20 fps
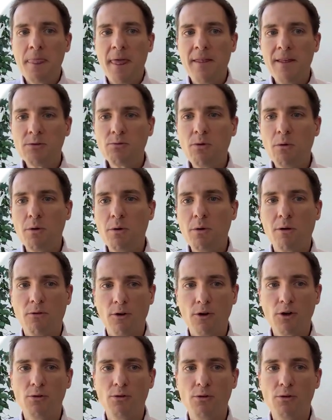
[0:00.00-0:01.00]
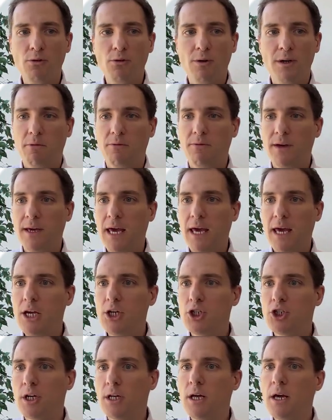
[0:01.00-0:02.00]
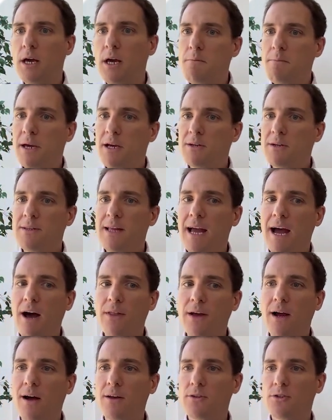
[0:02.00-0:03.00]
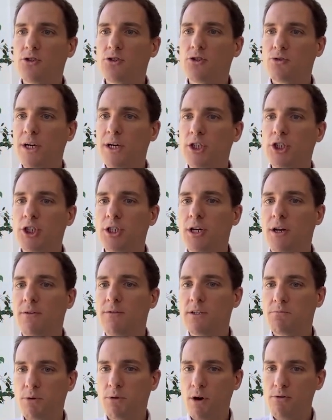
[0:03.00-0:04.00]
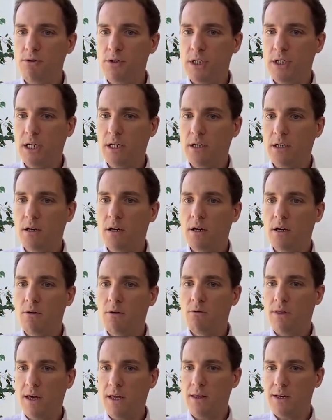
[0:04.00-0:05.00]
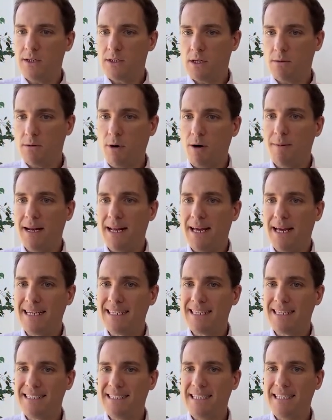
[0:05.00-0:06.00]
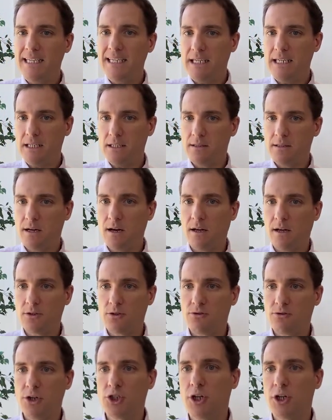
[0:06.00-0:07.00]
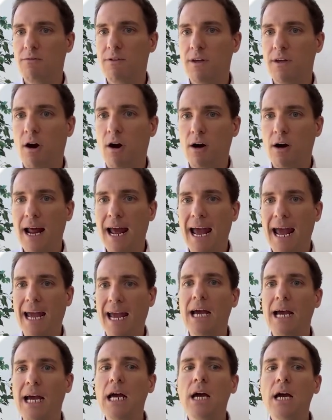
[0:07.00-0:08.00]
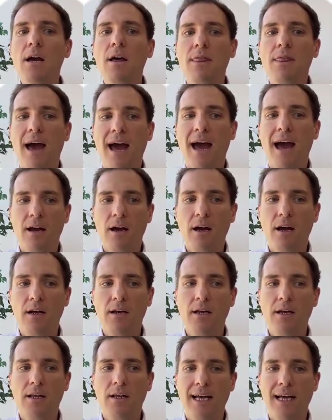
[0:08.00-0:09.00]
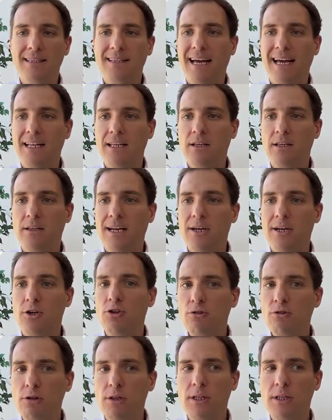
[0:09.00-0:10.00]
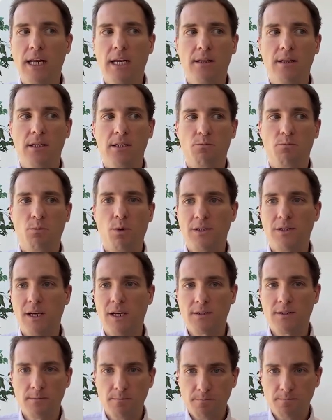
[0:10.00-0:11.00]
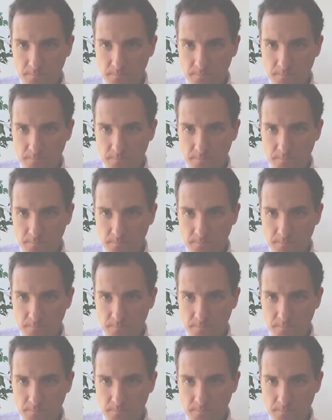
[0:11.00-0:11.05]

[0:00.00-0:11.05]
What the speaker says: And this is what we refer to as amplification, because now the concentration of this protein within this compartment exceeds the concentration of the RNA, that nucleated this process.